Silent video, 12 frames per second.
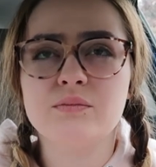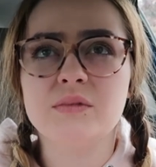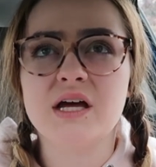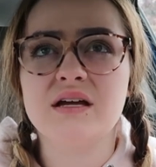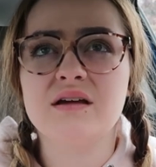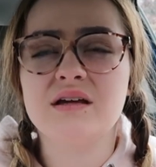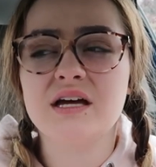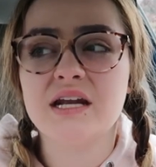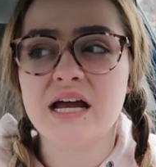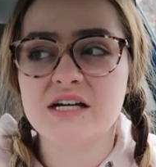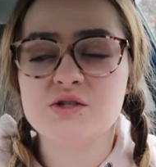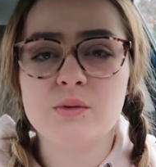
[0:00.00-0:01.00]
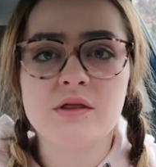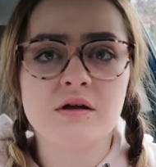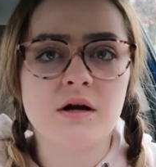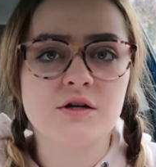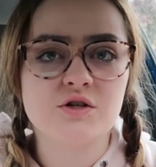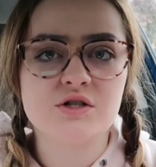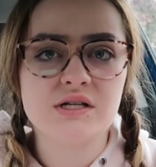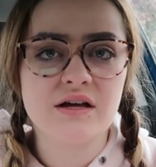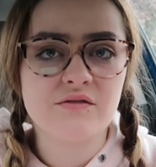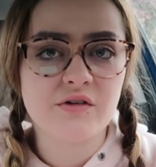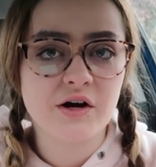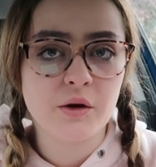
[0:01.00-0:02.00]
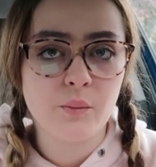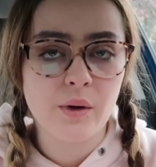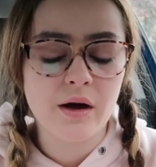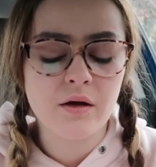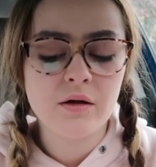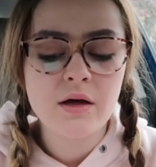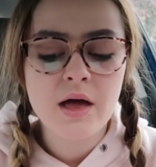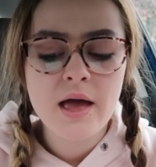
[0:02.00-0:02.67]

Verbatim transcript: like connect with and understand very well.